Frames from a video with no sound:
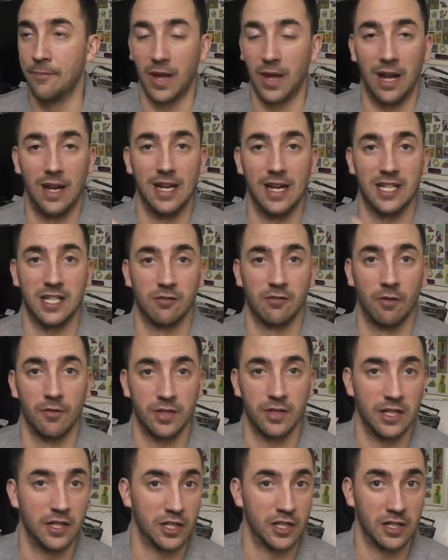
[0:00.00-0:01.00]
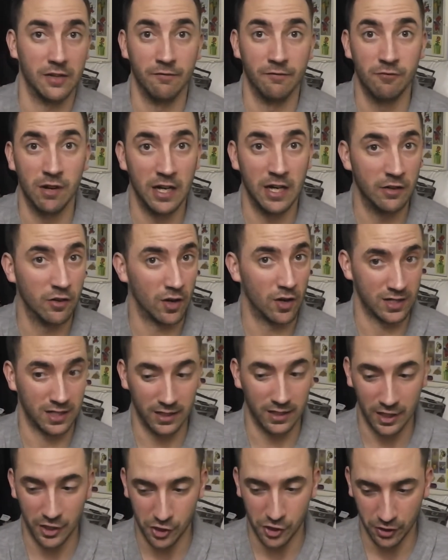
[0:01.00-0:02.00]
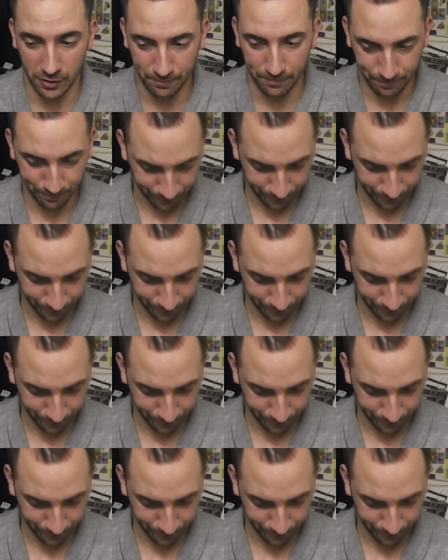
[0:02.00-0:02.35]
unless they're obviously just in really nice condition